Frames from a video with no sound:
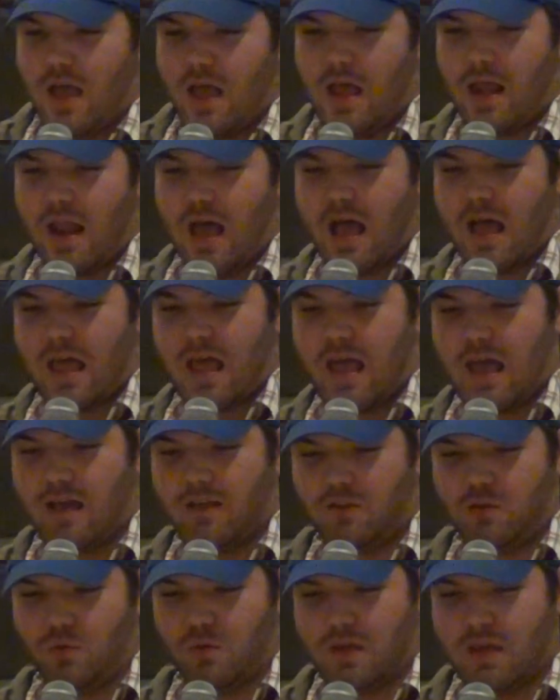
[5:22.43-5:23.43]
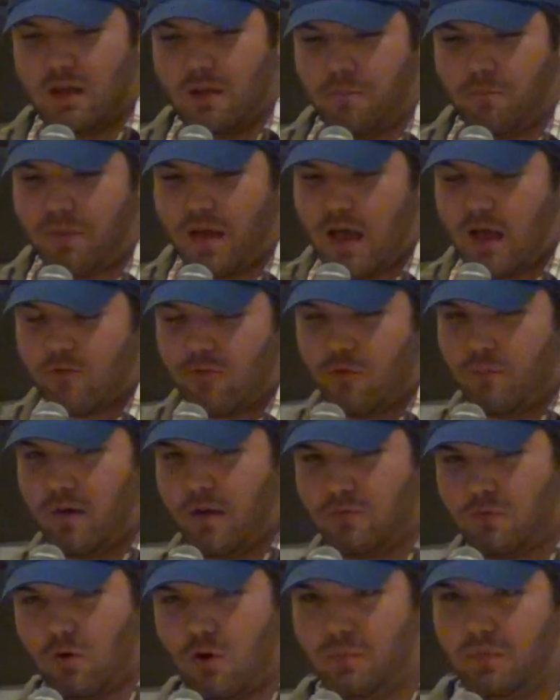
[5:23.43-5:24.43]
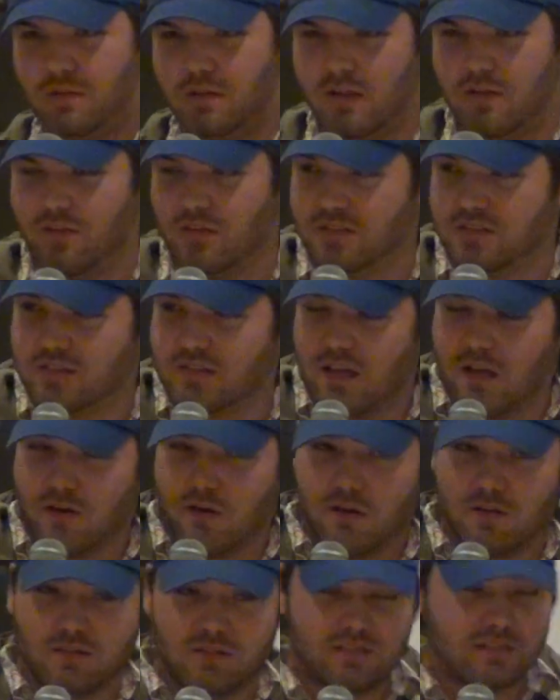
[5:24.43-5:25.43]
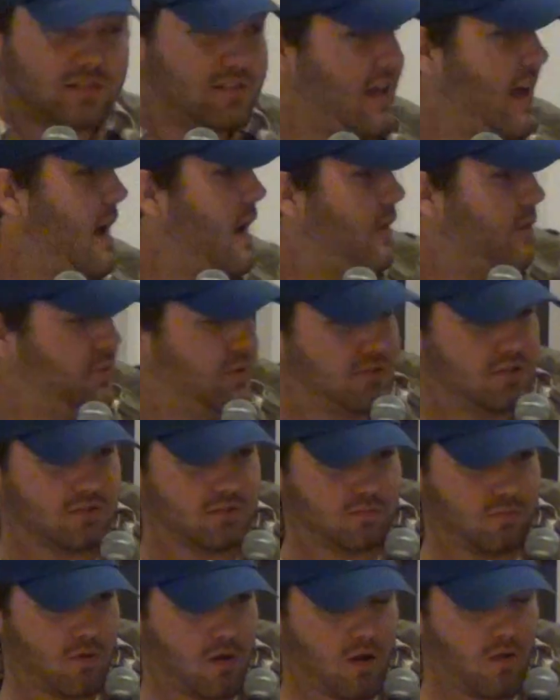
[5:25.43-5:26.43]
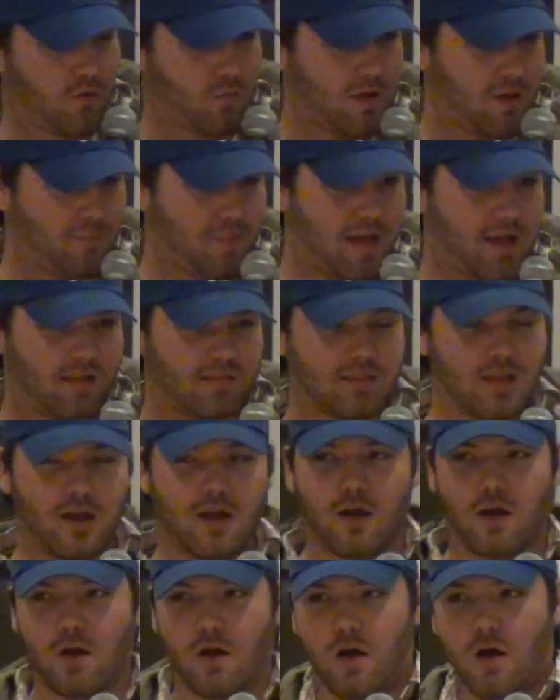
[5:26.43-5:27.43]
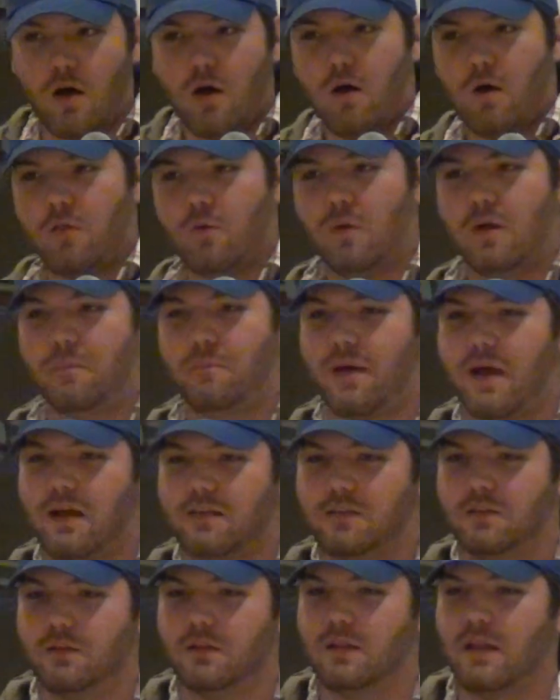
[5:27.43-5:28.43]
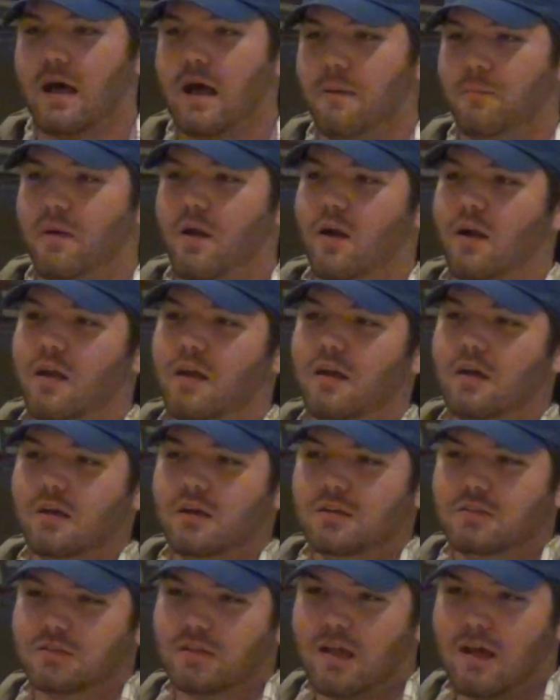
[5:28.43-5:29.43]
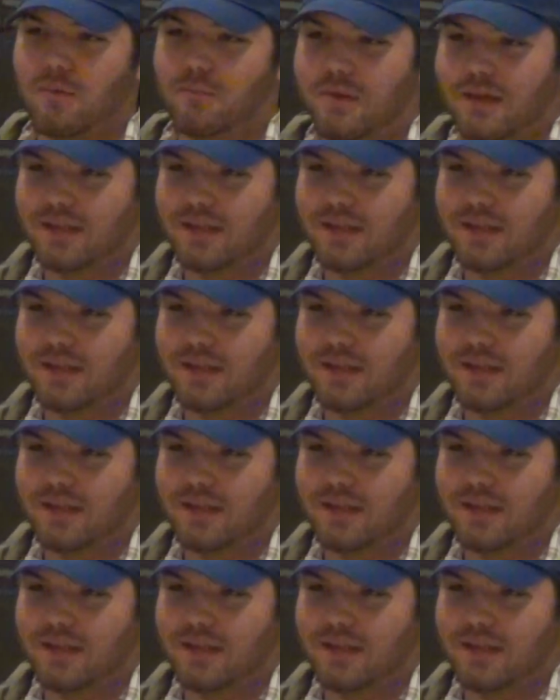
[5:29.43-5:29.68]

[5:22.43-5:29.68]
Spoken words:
and I had to get it back from my dorm and living center south, which is all the way back there, all the way back to the library. So that